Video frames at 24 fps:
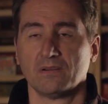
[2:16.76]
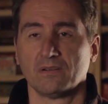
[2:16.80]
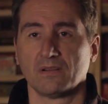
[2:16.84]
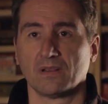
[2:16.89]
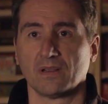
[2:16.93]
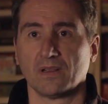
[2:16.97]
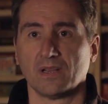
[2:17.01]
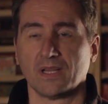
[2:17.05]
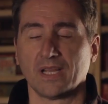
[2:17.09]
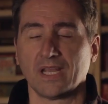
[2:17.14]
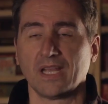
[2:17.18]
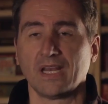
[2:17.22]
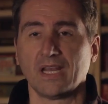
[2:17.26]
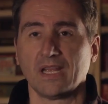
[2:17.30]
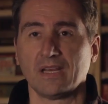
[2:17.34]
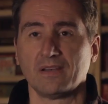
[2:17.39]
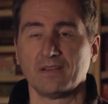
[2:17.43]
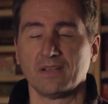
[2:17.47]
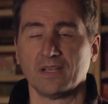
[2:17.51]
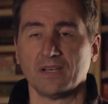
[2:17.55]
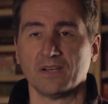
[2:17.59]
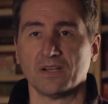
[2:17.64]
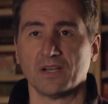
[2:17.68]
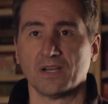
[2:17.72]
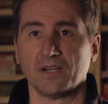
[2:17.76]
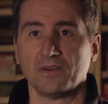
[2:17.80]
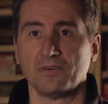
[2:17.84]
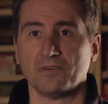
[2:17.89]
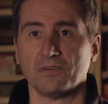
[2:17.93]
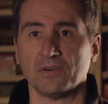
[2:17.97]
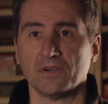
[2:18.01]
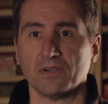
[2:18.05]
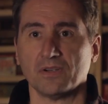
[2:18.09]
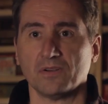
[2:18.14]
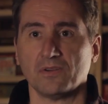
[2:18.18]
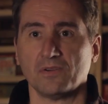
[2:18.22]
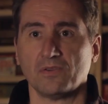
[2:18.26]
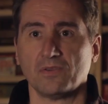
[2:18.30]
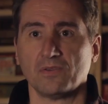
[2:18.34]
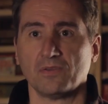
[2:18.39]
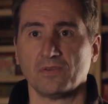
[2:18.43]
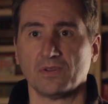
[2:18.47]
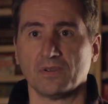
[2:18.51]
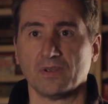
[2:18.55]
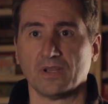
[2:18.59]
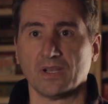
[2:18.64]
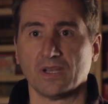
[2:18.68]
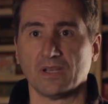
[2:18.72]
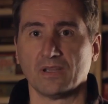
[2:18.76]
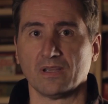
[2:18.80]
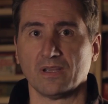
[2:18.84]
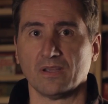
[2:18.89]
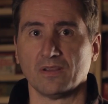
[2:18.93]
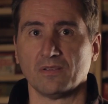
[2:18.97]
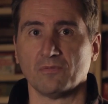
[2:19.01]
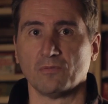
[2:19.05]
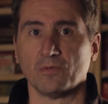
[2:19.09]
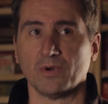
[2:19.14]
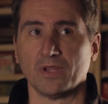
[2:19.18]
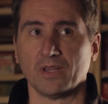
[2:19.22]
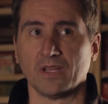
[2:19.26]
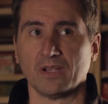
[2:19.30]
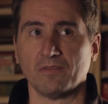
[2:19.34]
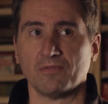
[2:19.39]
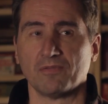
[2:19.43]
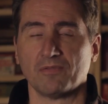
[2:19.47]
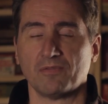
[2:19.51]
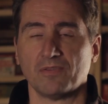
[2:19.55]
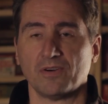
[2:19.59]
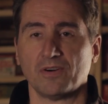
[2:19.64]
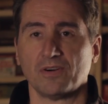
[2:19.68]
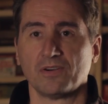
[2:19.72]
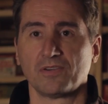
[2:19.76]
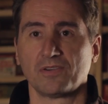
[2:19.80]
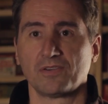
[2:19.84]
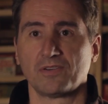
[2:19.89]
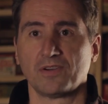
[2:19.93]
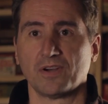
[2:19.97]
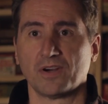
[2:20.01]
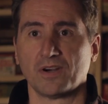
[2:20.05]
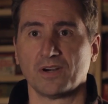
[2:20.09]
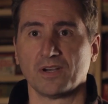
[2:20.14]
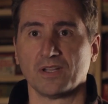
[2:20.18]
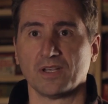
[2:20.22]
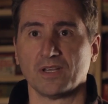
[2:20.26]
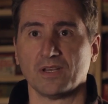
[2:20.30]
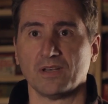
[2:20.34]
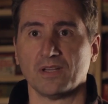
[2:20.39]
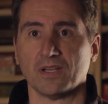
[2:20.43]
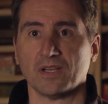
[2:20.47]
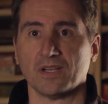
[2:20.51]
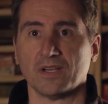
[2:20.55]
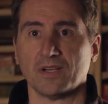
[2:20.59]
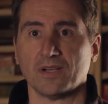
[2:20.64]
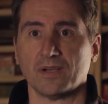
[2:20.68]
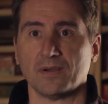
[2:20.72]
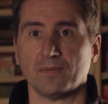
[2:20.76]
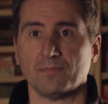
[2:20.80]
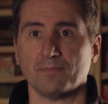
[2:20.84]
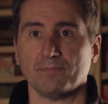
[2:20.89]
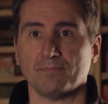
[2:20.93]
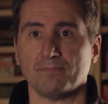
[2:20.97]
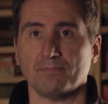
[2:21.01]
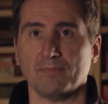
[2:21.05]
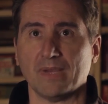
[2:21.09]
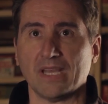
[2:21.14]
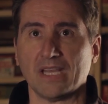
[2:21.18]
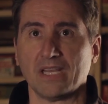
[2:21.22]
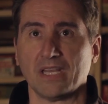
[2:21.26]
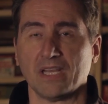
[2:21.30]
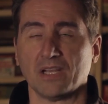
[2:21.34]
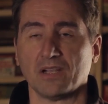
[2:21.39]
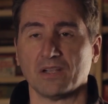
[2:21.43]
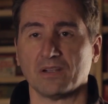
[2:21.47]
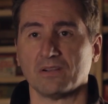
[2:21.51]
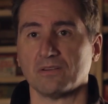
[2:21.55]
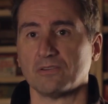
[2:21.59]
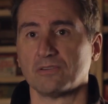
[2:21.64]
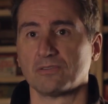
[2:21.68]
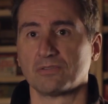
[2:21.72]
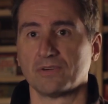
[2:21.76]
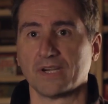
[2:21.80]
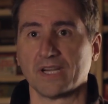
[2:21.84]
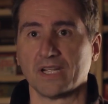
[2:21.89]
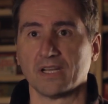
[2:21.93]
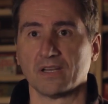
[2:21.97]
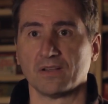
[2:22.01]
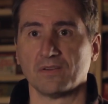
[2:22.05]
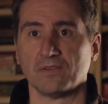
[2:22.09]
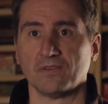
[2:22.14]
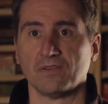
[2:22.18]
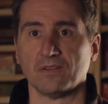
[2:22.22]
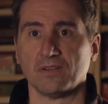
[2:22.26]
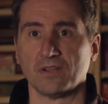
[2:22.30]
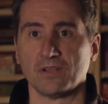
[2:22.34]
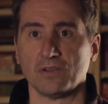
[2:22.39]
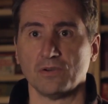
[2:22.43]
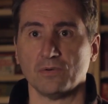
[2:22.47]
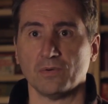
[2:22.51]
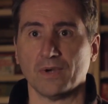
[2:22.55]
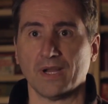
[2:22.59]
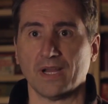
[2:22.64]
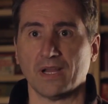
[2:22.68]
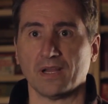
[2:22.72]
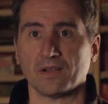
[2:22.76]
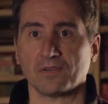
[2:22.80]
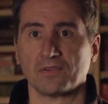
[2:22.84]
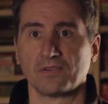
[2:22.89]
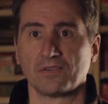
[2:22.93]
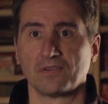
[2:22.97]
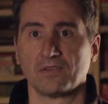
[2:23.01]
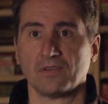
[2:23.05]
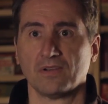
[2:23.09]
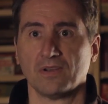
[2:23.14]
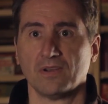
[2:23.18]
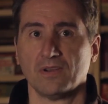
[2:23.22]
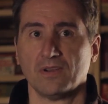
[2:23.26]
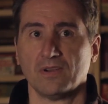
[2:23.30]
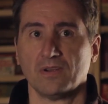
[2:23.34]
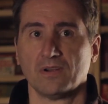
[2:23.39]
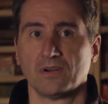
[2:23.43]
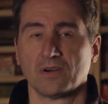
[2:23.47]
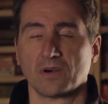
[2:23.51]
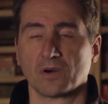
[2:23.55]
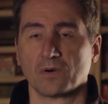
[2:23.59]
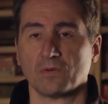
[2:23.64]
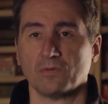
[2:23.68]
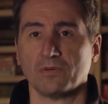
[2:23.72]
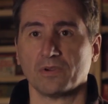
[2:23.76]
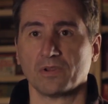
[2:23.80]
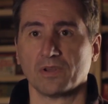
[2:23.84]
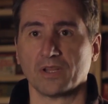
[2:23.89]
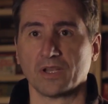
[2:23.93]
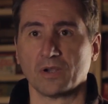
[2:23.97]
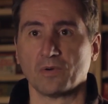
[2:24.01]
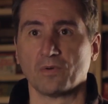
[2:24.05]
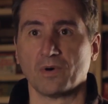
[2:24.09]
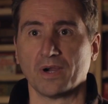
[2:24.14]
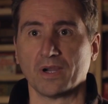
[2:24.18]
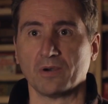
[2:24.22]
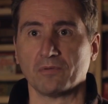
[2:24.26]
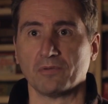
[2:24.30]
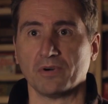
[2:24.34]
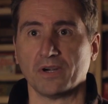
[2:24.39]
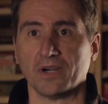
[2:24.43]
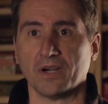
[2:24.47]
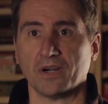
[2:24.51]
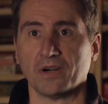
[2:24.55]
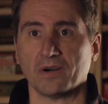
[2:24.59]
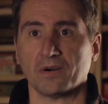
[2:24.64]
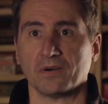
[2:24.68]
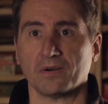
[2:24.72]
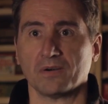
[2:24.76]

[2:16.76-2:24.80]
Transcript: late 1800s, and when they first started um, making crayons in the U.S., are really quite rare.